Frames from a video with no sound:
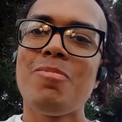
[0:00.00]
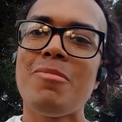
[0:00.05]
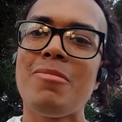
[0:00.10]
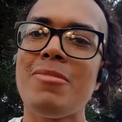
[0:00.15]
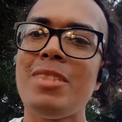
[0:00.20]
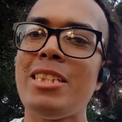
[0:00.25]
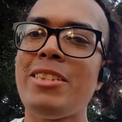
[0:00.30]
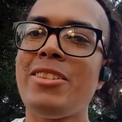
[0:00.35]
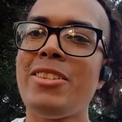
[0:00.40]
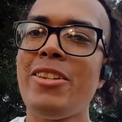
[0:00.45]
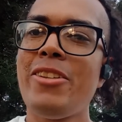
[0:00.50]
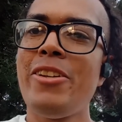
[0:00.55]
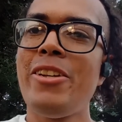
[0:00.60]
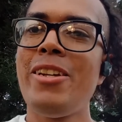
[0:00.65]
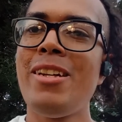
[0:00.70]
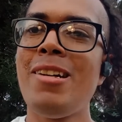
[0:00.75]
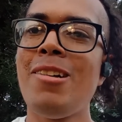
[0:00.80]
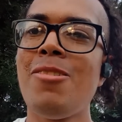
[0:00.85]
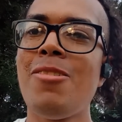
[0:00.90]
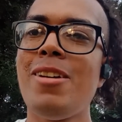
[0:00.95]
So,
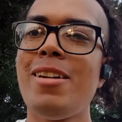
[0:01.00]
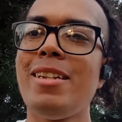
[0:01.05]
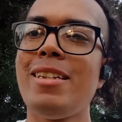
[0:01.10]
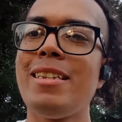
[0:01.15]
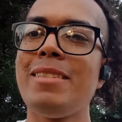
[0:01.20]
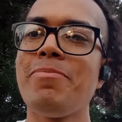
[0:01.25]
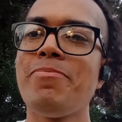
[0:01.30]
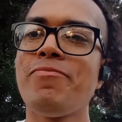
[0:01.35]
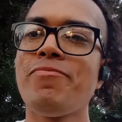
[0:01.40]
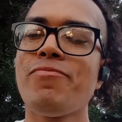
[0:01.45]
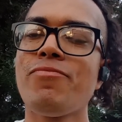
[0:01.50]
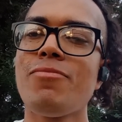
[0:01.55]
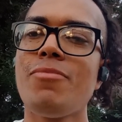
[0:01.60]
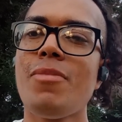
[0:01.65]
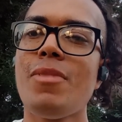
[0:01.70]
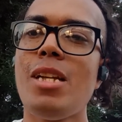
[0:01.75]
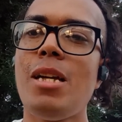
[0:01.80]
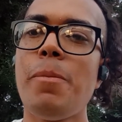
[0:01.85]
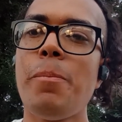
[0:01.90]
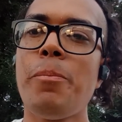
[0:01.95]

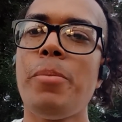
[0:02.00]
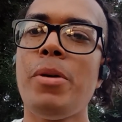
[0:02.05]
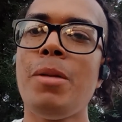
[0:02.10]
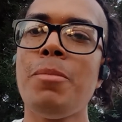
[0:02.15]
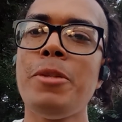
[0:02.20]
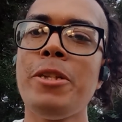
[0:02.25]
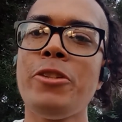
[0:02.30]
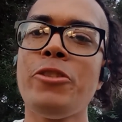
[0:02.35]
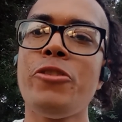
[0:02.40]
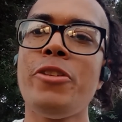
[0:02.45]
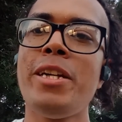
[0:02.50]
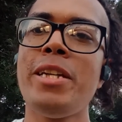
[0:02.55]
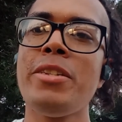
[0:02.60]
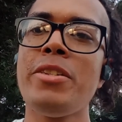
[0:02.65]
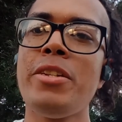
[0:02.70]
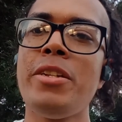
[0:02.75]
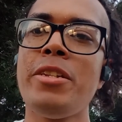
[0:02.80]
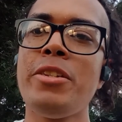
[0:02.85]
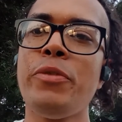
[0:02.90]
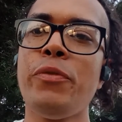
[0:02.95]
public
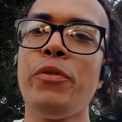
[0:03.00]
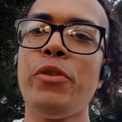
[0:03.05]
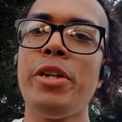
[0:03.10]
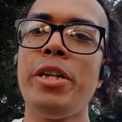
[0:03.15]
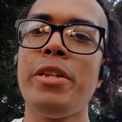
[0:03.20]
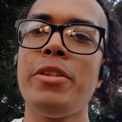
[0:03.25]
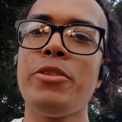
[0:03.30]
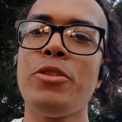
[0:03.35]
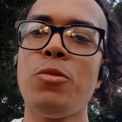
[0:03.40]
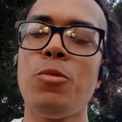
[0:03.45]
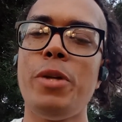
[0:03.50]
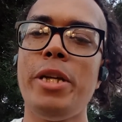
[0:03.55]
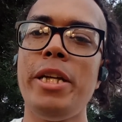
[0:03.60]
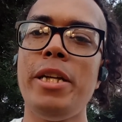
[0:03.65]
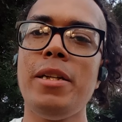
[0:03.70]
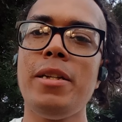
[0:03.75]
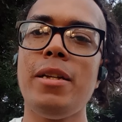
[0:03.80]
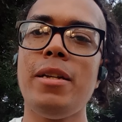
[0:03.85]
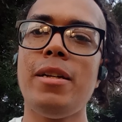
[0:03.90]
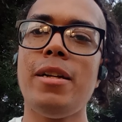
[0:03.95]
transit is free this week,
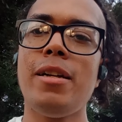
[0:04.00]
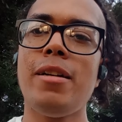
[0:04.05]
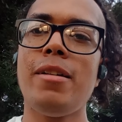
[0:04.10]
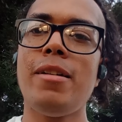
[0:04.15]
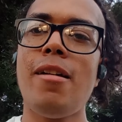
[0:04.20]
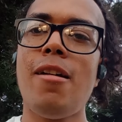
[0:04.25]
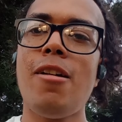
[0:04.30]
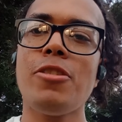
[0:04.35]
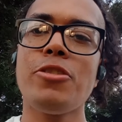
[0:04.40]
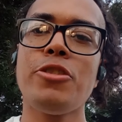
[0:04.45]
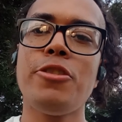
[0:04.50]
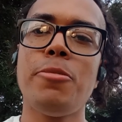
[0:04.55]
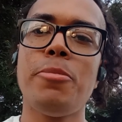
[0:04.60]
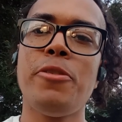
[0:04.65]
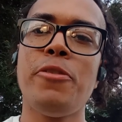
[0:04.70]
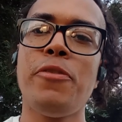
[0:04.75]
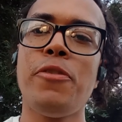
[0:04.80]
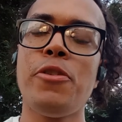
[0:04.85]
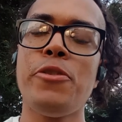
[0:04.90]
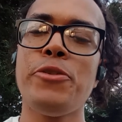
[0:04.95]
October
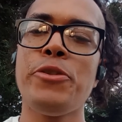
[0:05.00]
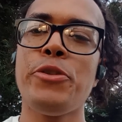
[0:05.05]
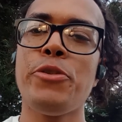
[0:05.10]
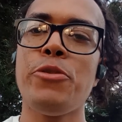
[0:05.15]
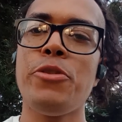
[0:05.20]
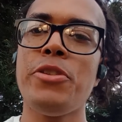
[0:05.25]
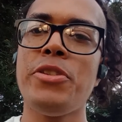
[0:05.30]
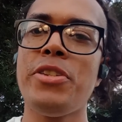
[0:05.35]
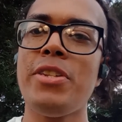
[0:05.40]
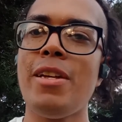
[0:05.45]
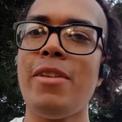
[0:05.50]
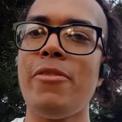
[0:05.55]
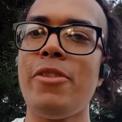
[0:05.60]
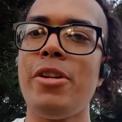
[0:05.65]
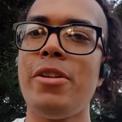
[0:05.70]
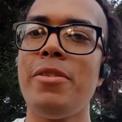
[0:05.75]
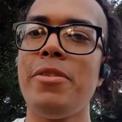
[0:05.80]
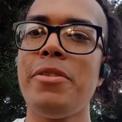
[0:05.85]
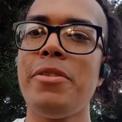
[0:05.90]
1st through the 7th.